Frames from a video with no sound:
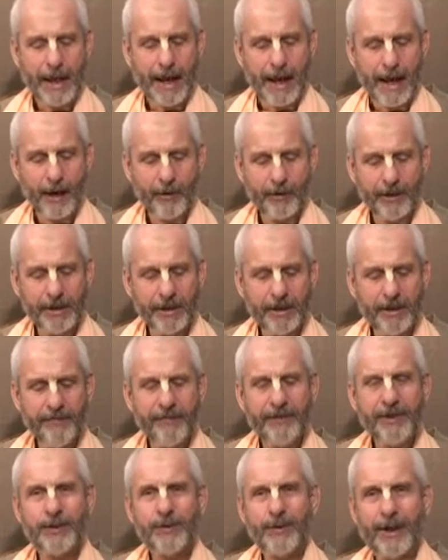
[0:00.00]
Our
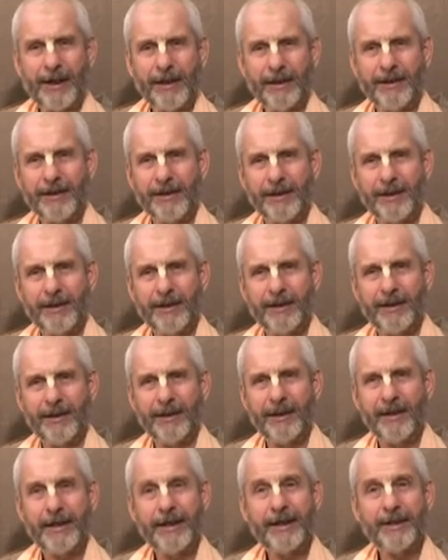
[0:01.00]
individuality
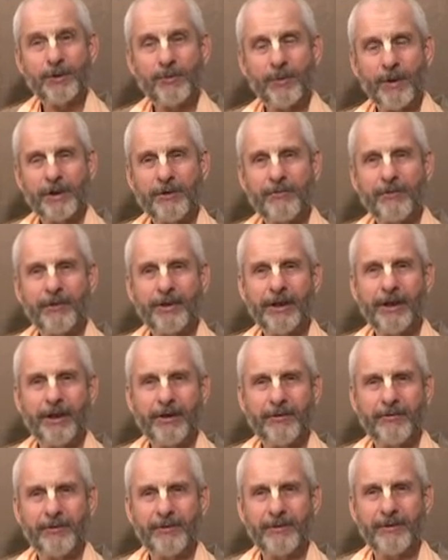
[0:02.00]
is a wonderful
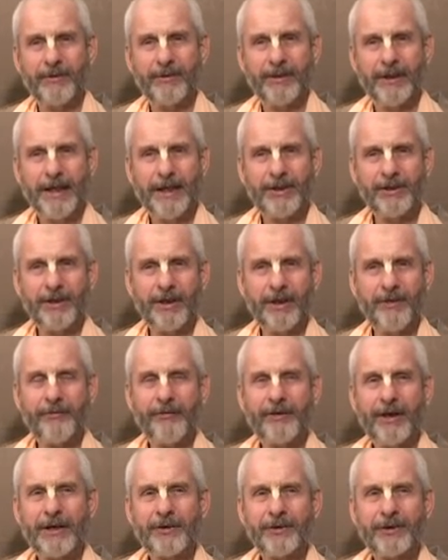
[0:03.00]
gift. It's a gift
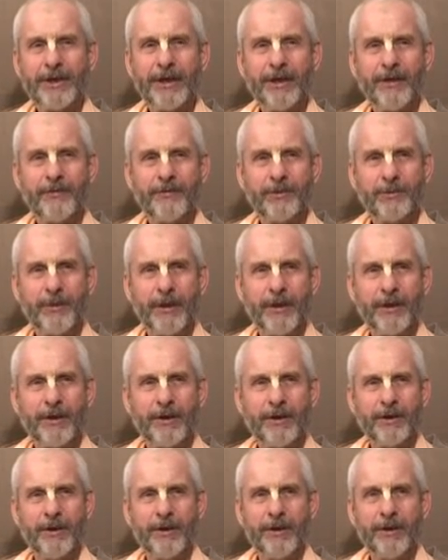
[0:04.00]
for ourselves. We
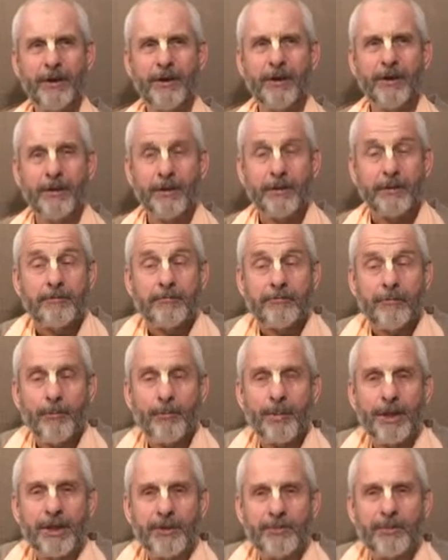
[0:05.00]
can
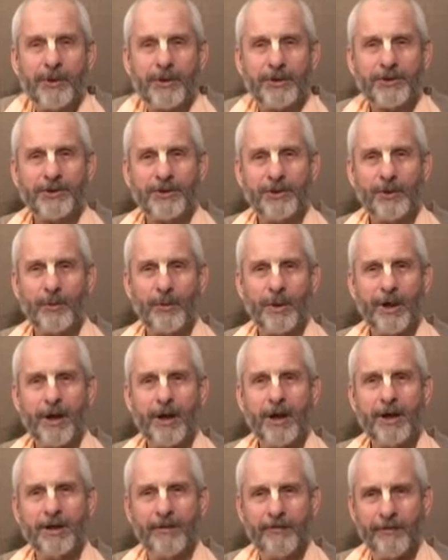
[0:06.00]
be the person that we
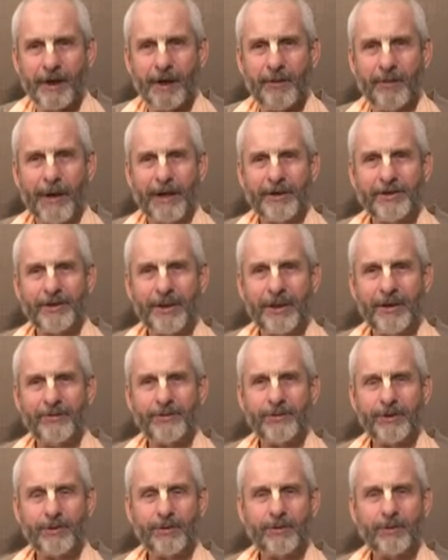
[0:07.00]
are, develop
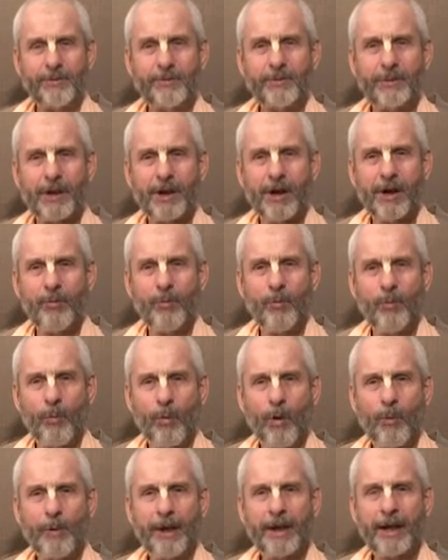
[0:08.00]
ourselves to become
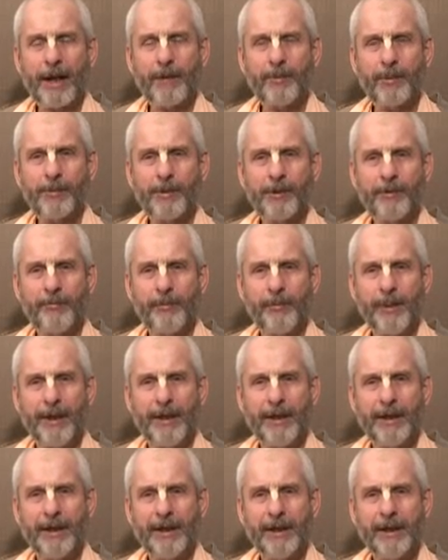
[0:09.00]
what we're capable of
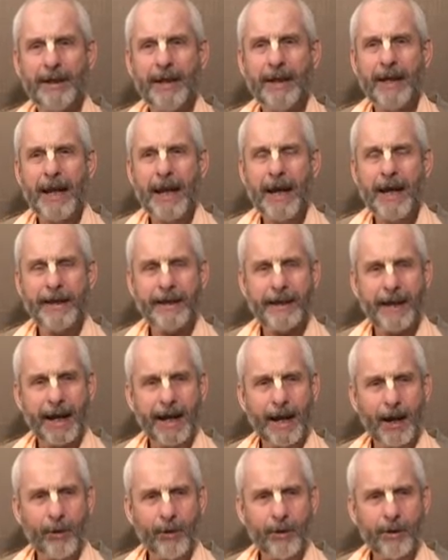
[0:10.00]
being. And
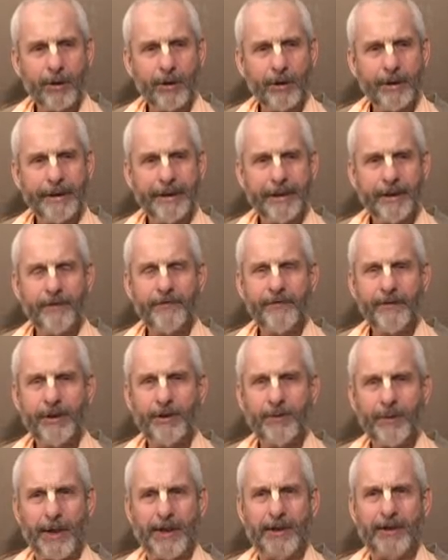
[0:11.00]
our
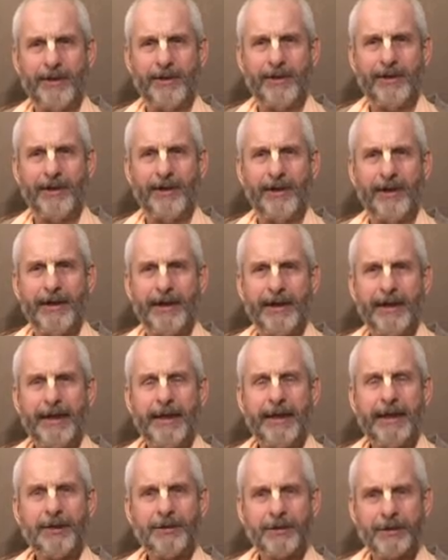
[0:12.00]
individuality
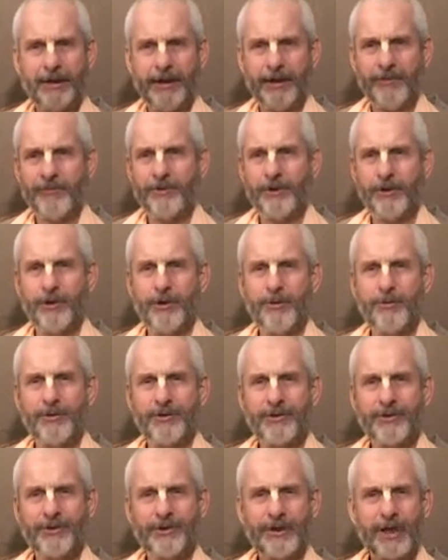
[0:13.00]
is a gift to human
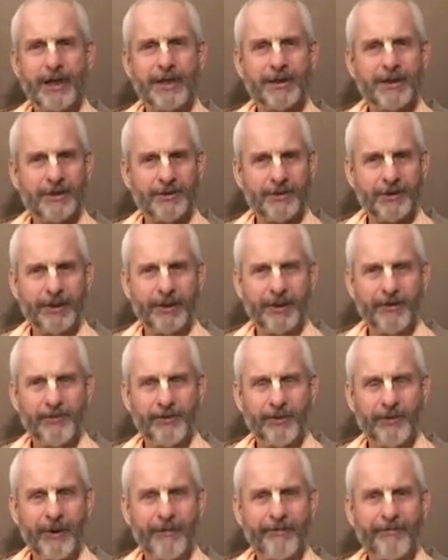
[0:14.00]
society. It's a
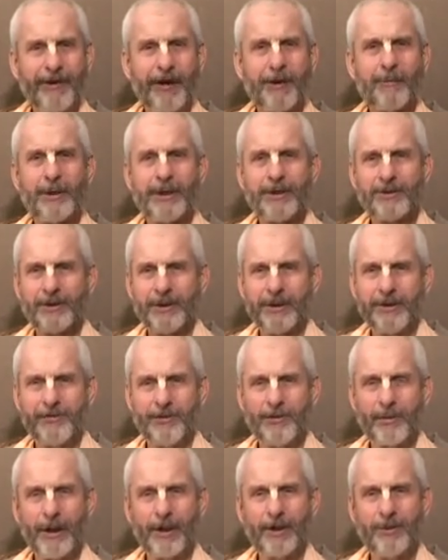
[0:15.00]
gift to our family, it's a
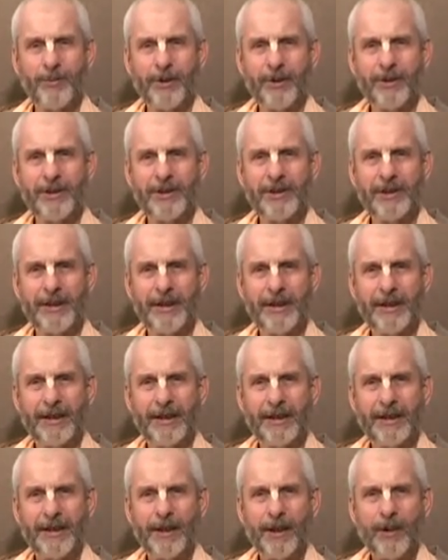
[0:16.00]
gift to our community.
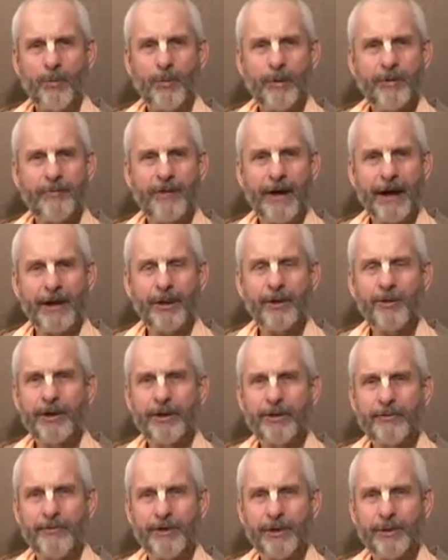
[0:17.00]
We value
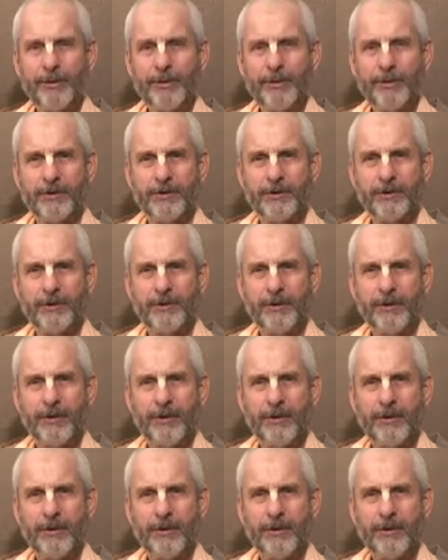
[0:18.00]
individuals.